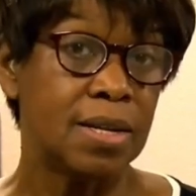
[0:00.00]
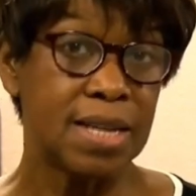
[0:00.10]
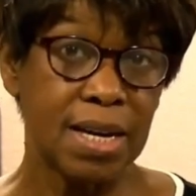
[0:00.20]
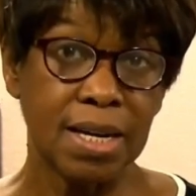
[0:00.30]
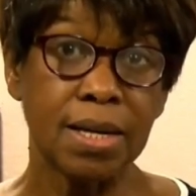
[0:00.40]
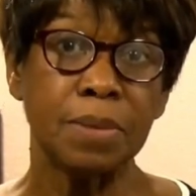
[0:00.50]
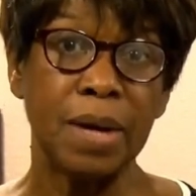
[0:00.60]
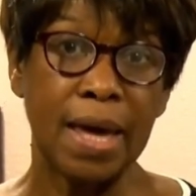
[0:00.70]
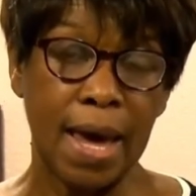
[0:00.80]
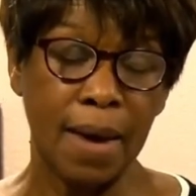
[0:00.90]
Tina
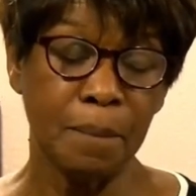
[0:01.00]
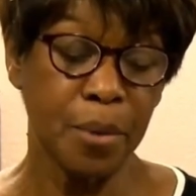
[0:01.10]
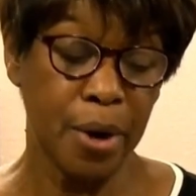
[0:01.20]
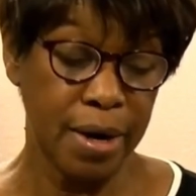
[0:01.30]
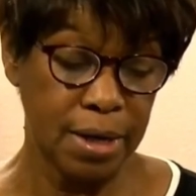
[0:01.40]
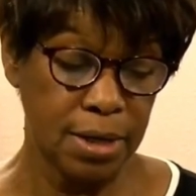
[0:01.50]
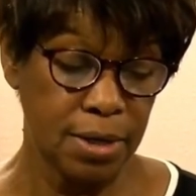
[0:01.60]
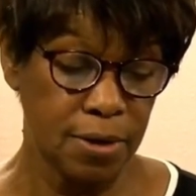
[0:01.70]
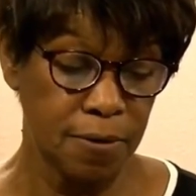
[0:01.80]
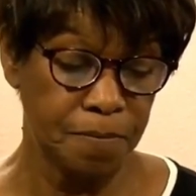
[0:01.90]
became
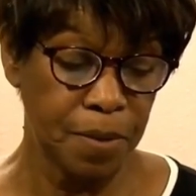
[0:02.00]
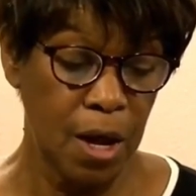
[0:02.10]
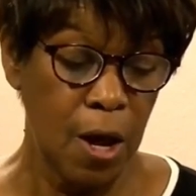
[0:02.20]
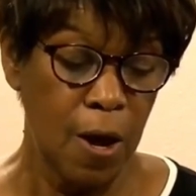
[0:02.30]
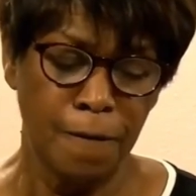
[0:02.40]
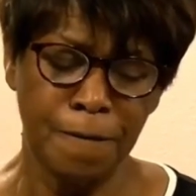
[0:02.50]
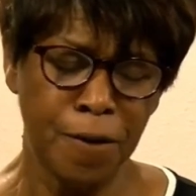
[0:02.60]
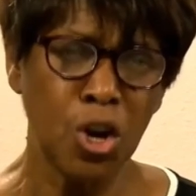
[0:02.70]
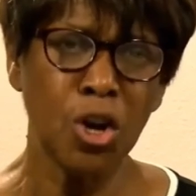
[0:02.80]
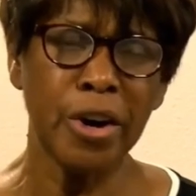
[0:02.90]
pregnant.
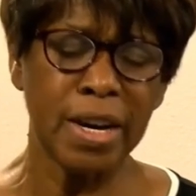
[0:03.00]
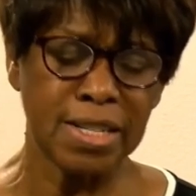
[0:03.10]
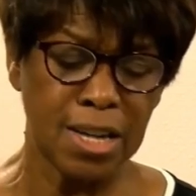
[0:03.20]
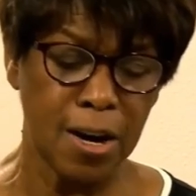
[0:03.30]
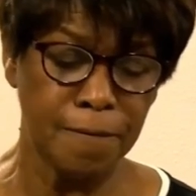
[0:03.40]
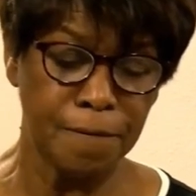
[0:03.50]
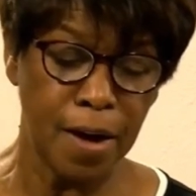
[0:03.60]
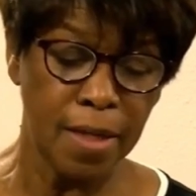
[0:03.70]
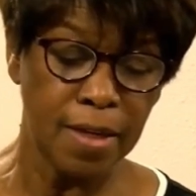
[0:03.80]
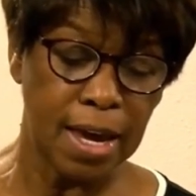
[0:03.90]
Furious, her
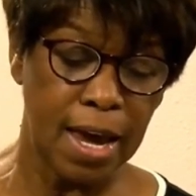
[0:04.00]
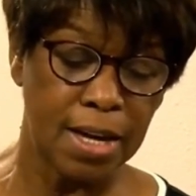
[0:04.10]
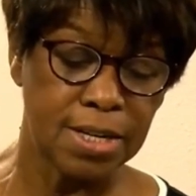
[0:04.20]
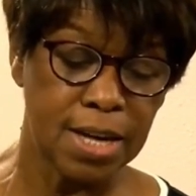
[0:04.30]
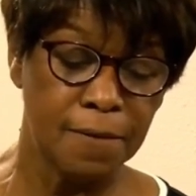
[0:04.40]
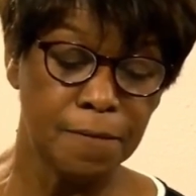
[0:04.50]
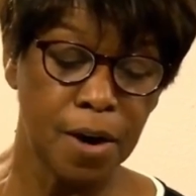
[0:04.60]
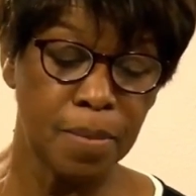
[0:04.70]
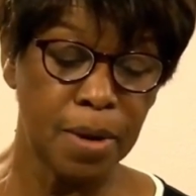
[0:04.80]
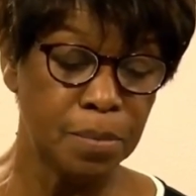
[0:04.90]
father kicked and
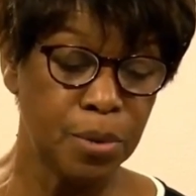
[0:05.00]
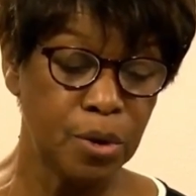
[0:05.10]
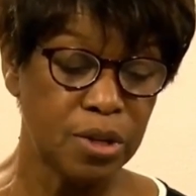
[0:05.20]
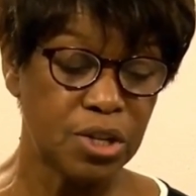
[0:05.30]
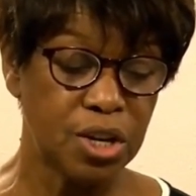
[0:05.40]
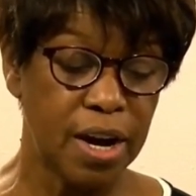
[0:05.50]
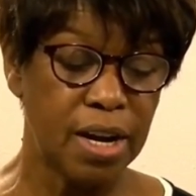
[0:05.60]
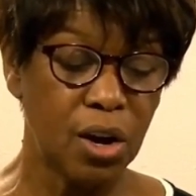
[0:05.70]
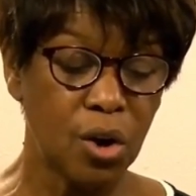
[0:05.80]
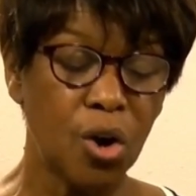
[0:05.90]
verbally abused her
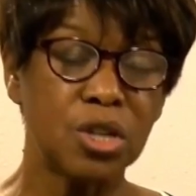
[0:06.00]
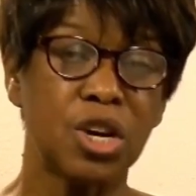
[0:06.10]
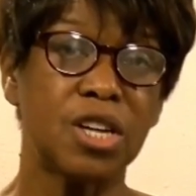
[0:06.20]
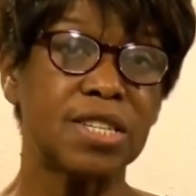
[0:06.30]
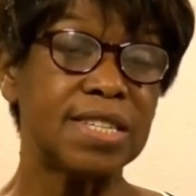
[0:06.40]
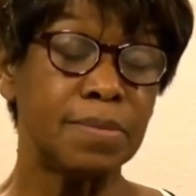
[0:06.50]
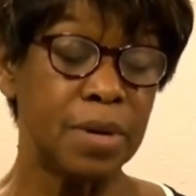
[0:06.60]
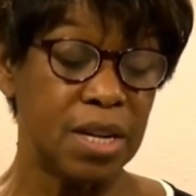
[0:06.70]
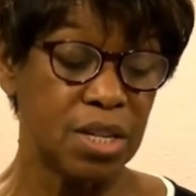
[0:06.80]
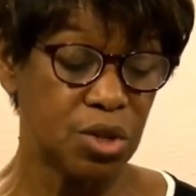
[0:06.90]
and encouraged her
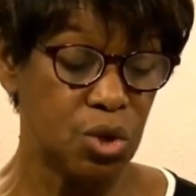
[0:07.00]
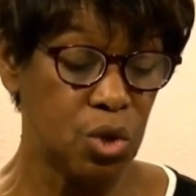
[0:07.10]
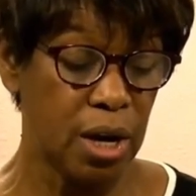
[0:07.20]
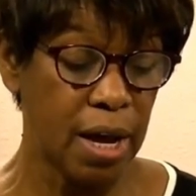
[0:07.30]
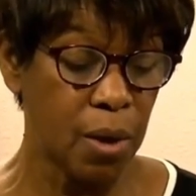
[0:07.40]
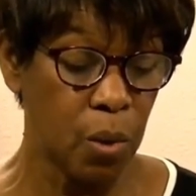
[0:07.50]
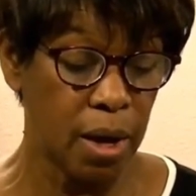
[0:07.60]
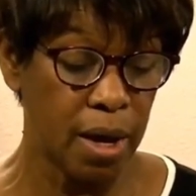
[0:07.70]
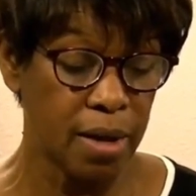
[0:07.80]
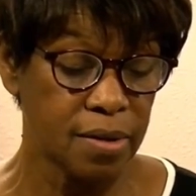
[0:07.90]
siblings to do
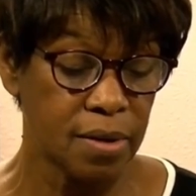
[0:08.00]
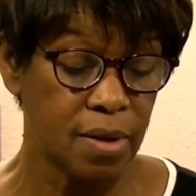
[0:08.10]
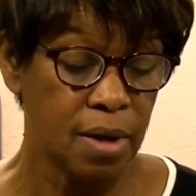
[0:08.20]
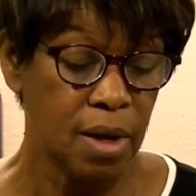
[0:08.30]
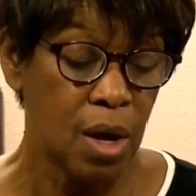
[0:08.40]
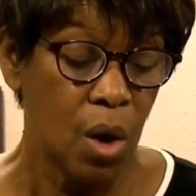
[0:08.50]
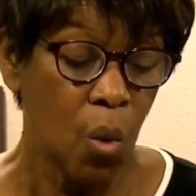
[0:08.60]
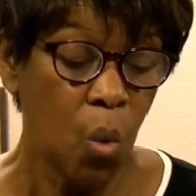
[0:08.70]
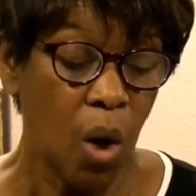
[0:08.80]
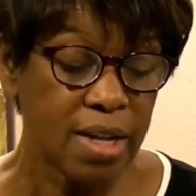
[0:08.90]
likewise.
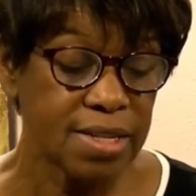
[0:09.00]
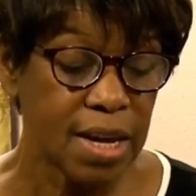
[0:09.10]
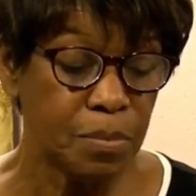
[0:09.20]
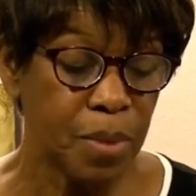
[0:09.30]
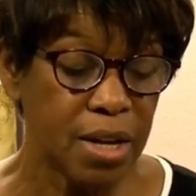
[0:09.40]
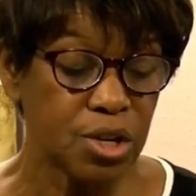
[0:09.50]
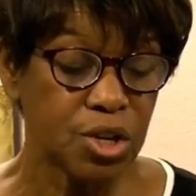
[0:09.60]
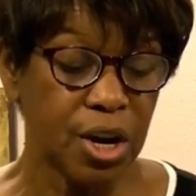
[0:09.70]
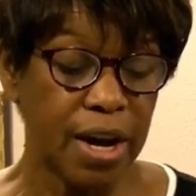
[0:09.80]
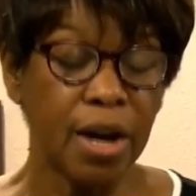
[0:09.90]
Once he
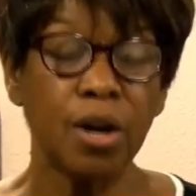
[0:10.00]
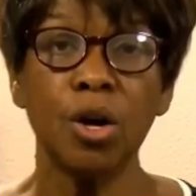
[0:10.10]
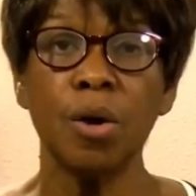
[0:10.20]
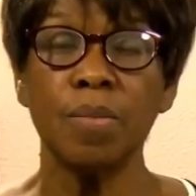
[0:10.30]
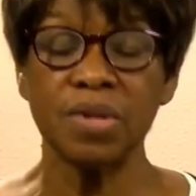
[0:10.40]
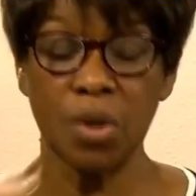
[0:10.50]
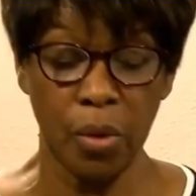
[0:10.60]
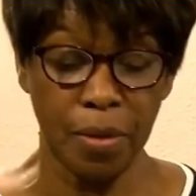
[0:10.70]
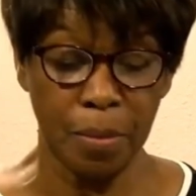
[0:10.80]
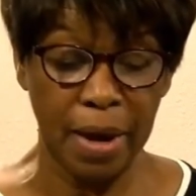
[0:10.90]
pinched her earlobes
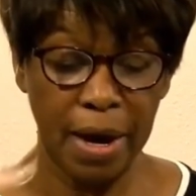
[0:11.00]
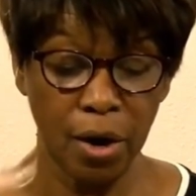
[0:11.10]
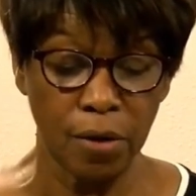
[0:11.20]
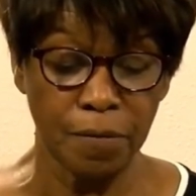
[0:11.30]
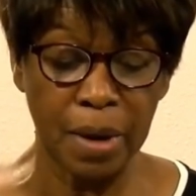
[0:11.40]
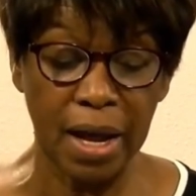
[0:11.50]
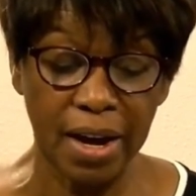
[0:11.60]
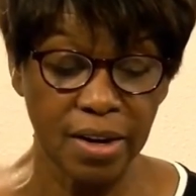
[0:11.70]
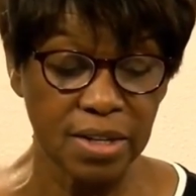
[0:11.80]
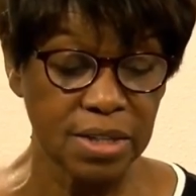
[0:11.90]
with a pair of
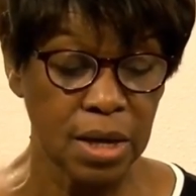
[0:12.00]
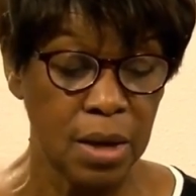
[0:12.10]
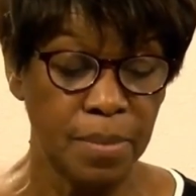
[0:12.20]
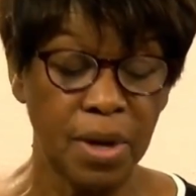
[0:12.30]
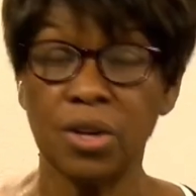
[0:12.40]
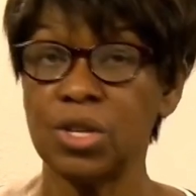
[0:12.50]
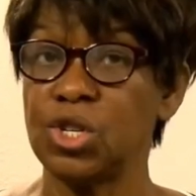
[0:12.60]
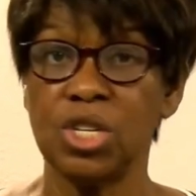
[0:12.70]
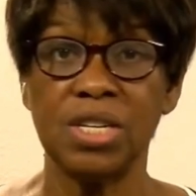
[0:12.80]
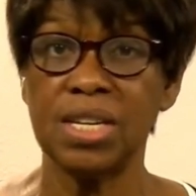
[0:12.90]
pliers because
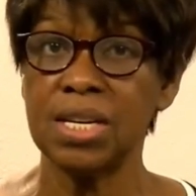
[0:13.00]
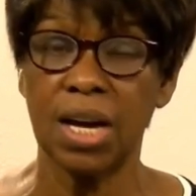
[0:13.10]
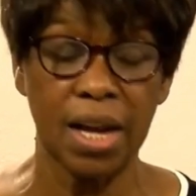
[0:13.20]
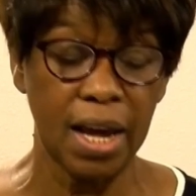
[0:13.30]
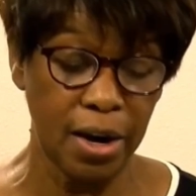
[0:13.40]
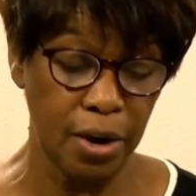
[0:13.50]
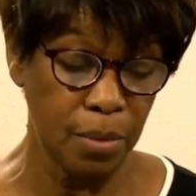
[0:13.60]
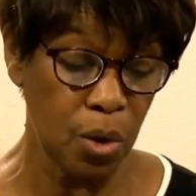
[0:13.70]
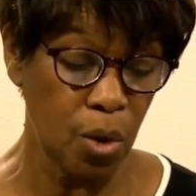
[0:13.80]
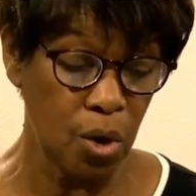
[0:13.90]
she did not hear
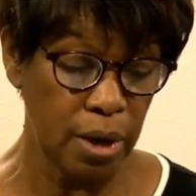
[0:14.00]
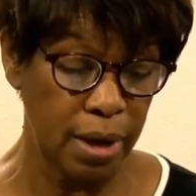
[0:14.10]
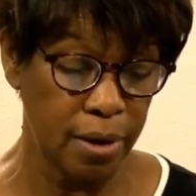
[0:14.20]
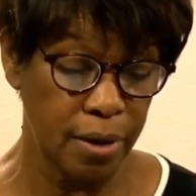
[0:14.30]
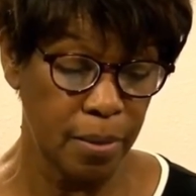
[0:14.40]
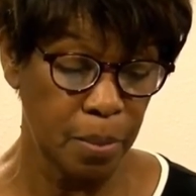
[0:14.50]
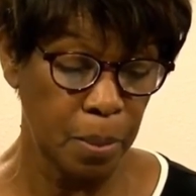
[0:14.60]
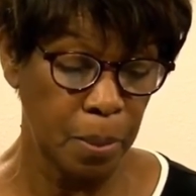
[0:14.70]
him calling her.